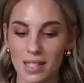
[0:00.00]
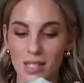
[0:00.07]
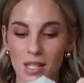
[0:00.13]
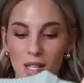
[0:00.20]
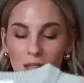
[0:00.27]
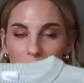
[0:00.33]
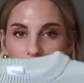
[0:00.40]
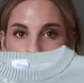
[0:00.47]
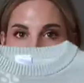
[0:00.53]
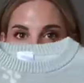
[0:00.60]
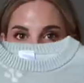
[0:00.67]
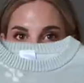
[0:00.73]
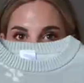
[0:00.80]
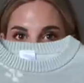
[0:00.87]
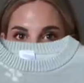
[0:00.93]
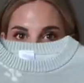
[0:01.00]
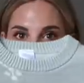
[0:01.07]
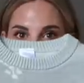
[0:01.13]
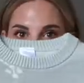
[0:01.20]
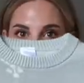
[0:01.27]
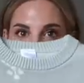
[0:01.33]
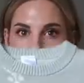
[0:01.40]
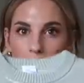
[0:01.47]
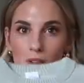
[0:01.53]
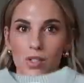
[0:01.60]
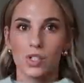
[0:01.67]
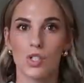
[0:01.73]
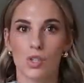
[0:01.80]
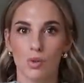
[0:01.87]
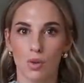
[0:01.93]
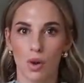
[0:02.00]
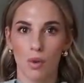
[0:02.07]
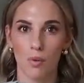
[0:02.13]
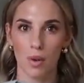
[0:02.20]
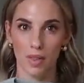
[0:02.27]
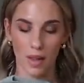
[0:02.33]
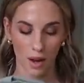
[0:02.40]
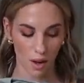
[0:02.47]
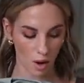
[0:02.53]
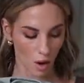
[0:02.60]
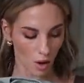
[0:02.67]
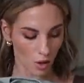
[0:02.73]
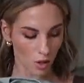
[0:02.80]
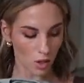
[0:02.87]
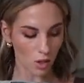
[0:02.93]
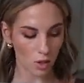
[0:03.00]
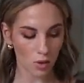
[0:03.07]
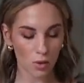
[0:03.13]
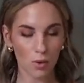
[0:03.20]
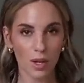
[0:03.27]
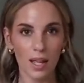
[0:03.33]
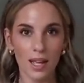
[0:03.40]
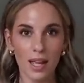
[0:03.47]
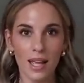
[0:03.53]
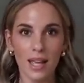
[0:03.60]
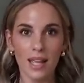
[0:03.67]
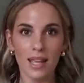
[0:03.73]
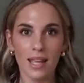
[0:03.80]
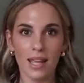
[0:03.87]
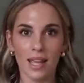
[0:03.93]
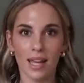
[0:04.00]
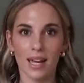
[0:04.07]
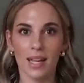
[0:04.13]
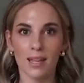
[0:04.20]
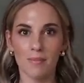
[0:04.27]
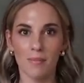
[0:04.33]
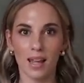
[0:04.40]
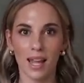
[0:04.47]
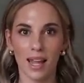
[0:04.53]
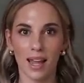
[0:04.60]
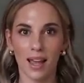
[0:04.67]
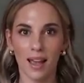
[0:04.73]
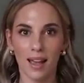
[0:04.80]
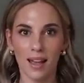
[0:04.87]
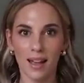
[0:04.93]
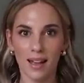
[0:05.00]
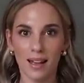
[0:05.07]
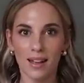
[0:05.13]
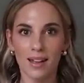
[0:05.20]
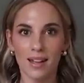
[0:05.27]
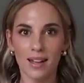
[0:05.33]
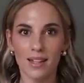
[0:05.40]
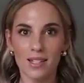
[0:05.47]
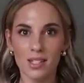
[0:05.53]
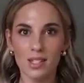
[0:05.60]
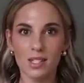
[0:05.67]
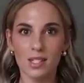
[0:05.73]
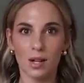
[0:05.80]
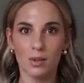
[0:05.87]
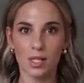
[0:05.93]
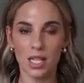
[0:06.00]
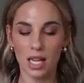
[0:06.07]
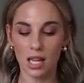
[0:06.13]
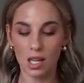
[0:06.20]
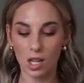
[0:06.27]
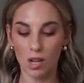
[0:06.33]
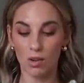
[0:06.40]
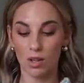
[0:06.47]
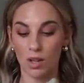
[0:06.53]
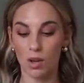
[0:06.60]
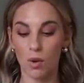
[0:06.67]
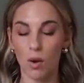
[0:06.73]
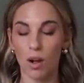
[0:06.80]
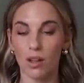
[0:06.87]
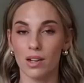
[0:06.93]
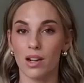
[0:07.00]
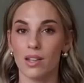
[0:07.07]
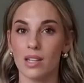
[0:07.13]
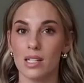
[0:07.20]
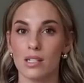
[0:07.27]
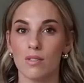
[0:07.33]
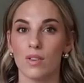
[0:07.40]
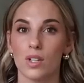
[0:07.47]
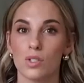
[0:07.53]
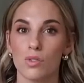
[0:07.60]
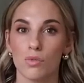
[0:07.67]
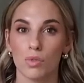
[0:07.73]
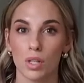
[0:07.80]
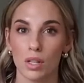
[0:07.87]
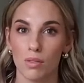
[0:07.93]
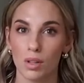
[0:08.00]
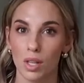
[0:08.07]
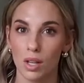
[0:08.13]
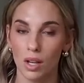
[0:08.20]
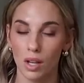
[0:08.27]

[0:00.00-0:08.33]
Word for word: this little cropped sweater to go with it. Are you kidding me? So stinking cute and the quality on these feels really, really